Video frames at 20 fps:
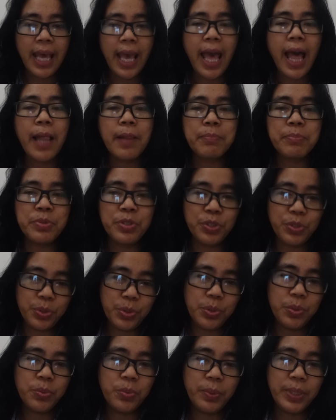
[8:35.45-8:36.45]
help
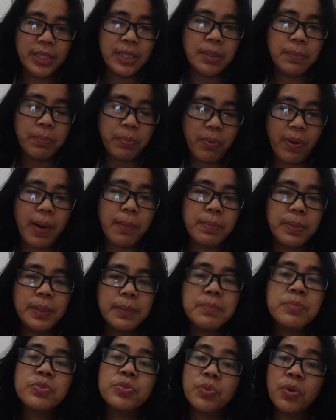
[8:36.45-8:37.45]
you with the
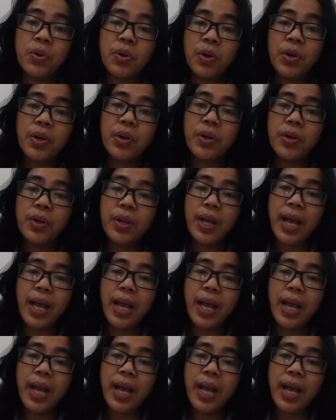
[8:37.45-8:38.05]
problems or